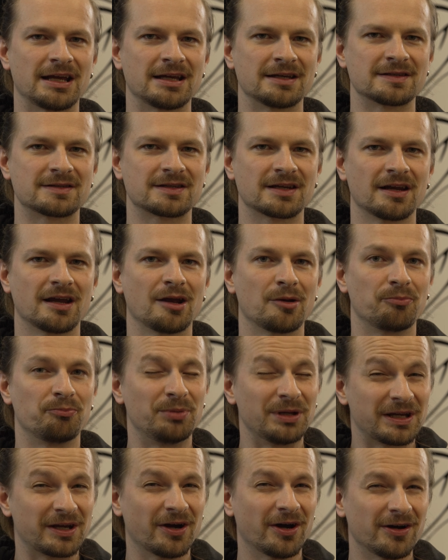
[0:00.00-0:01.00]
is
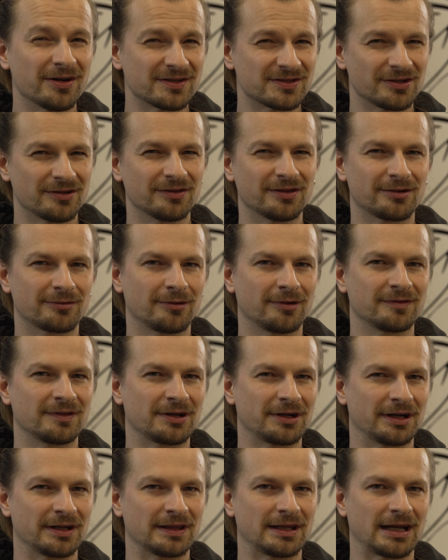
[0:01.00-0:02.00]
because on their own they
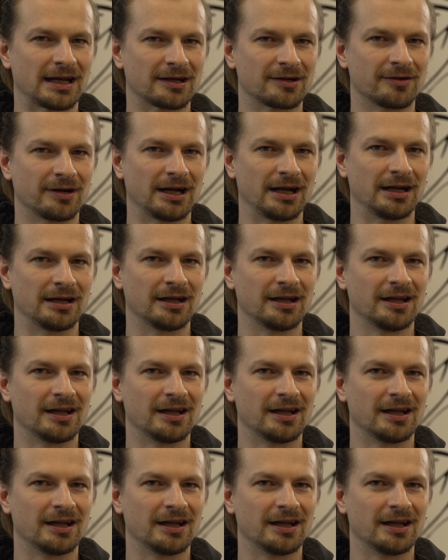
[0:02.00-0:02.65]
aren't that great,